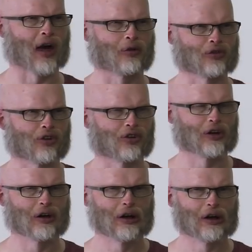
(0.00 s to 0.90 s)
languages,
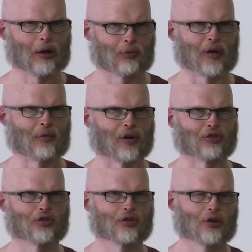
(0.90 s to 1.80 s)
pretty
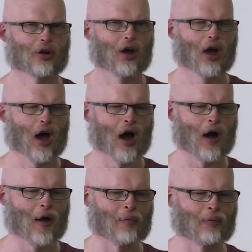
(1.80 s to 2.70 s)
much.
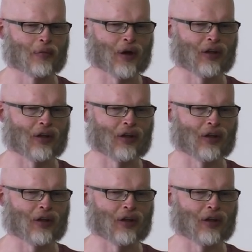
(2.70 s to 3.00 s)
And